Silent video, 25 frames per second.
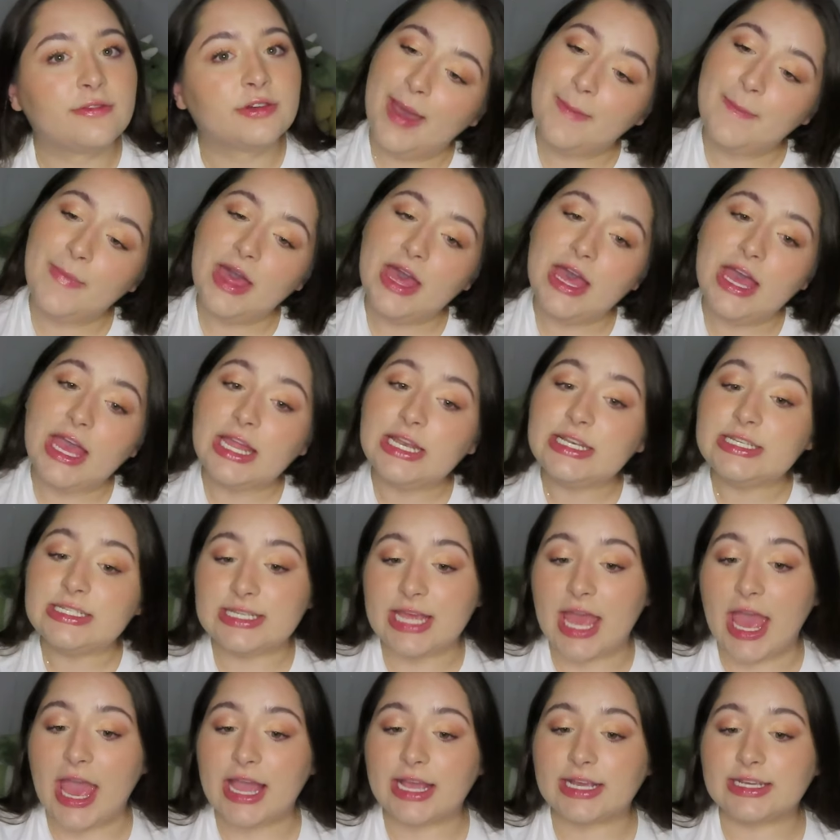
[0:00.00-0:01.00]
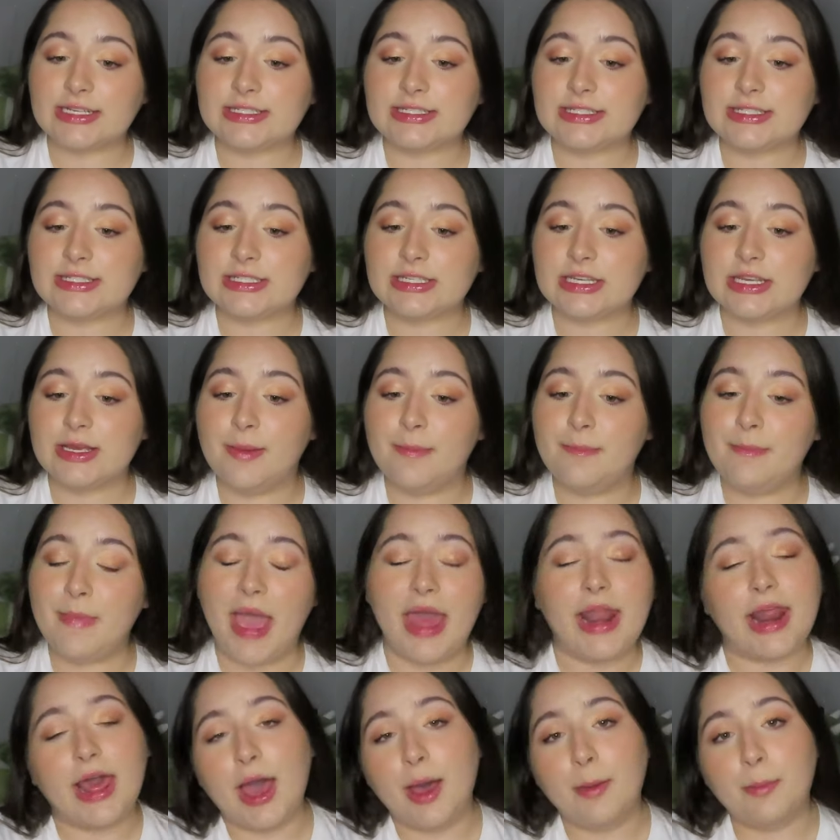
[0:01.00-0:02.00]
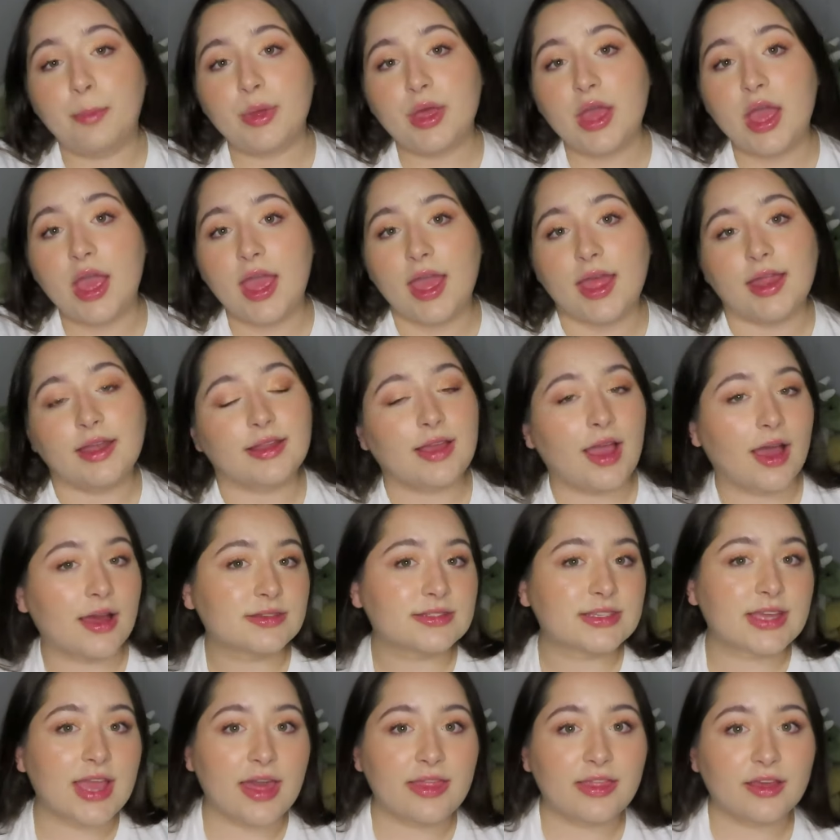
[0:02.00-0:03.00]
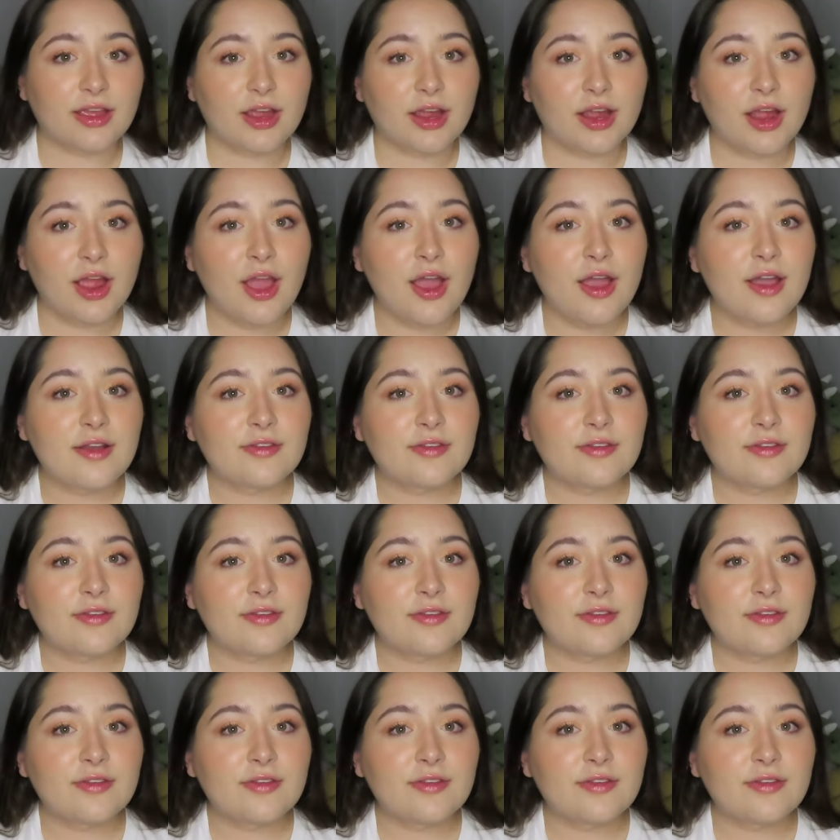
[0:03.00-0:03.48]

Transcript: Emma and Dex met up and got together